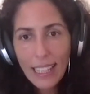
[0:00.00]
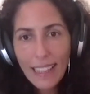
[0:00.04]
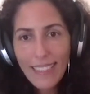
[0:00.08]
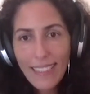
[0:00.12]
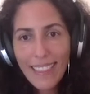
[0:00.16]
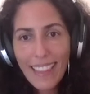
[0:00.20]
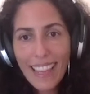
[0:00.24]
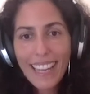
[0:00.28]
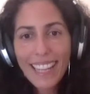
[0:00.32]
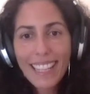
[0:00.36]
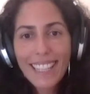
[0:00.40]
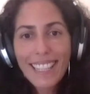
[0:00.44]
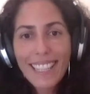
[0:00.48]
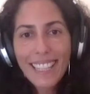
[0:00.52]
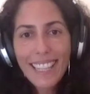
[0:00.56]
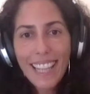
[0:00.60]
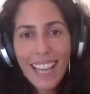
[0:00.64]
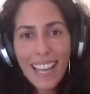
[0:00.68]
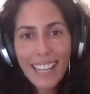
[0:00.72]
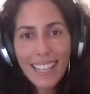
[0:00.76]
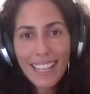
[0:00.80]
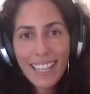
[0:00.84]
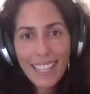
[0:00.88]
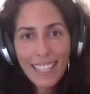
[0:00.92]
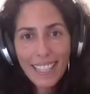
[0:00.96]
That is
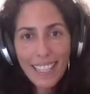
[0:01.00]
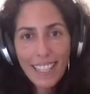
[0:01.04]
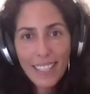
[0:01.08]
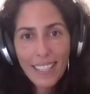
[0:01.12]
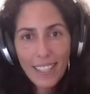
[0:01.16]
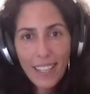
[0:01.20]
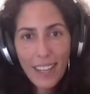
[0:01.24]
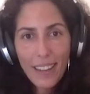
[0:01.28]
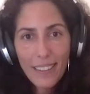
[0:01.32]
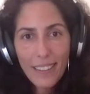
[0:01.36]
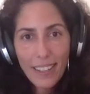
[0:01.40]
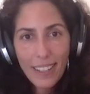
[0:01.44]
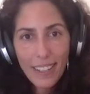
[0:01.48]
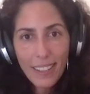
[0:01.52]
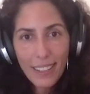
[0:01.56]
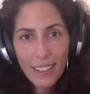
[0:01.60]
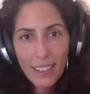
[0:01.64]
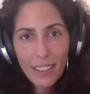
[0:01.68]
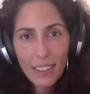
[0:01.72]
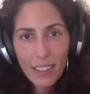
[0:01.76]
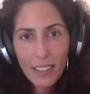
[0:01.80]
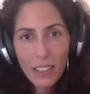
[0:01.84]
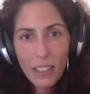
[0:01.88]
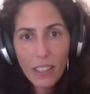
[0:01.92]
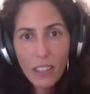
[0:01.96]
not necessary,
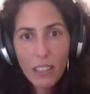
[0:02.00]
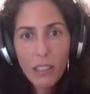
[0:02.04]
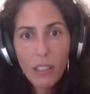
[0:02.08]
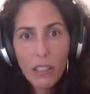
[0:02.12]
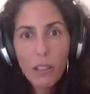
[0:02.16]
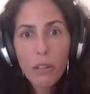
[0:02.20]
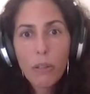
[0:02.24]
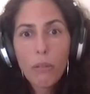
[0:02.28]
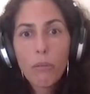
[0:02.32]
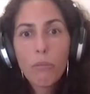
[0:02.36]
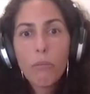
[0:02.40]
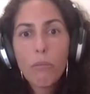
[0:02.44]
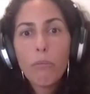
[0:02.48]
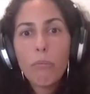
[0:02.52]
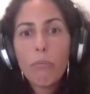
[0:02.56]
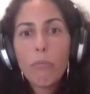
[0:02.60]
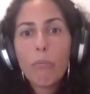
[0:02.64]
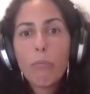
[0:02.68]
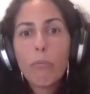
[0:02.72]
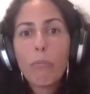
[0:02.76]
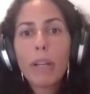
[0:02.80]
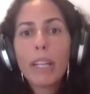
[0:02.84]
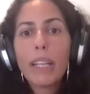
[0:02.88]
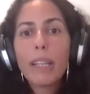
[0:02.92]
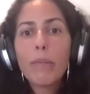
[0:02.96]

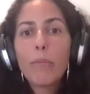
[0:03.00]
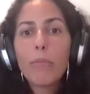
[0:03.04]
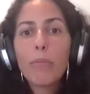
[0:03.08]
but